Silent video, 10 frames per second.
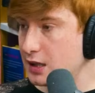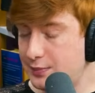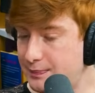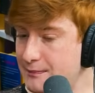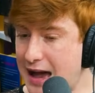
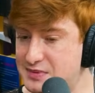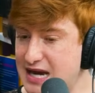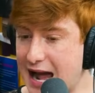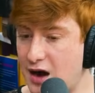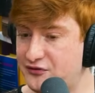mapped
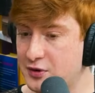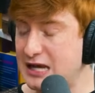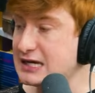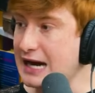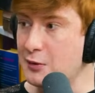it out for me.
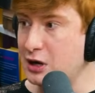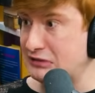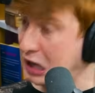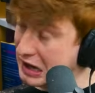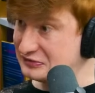And like, I would have
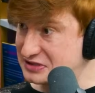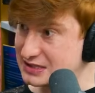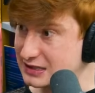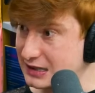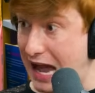loved
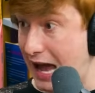that